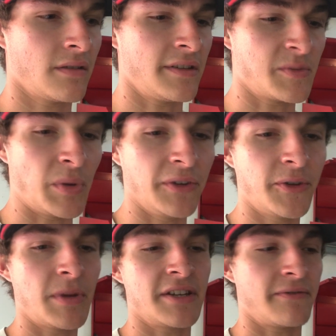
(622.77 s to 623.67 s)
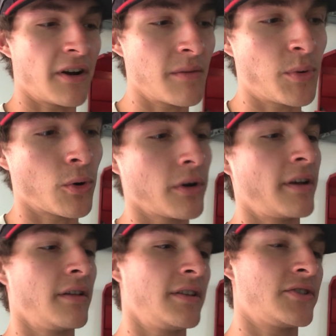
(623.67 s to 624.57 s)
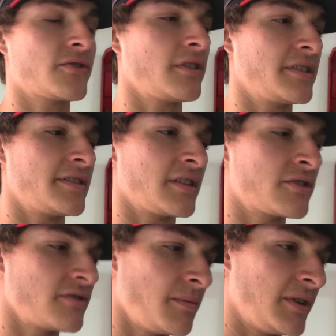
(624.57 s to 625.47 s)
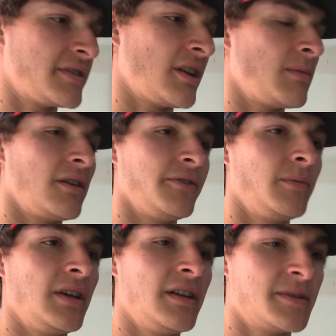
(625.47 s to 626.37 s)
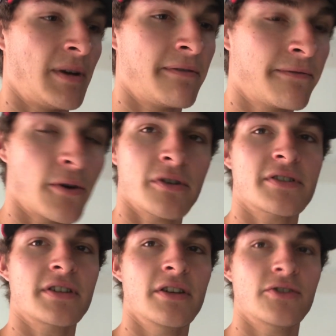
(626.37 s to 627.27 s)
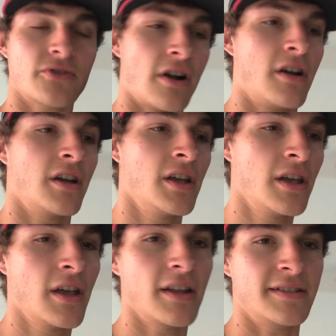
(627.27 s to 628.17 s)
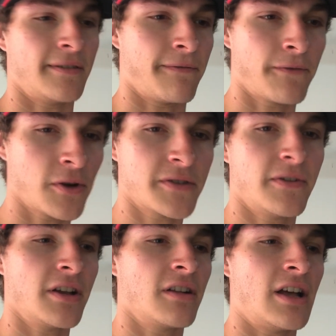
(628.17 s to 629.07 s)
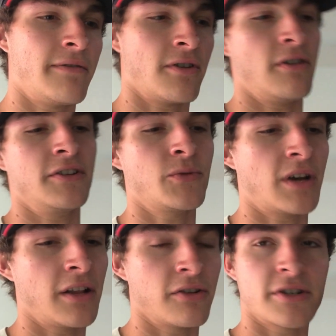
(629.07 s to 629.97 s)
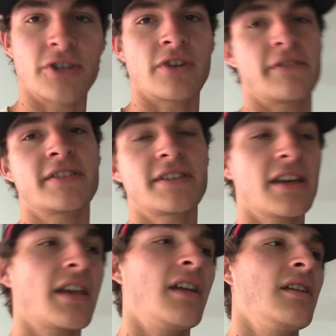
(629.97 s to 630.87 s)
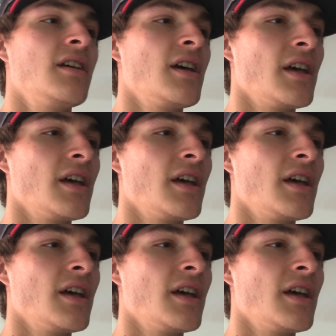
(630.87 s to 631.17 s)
This build to me is very important. This truck is extremely sentimental to me. It's my first truck. It's the first vehicle I ever owned. It's what I learned to drive stick in.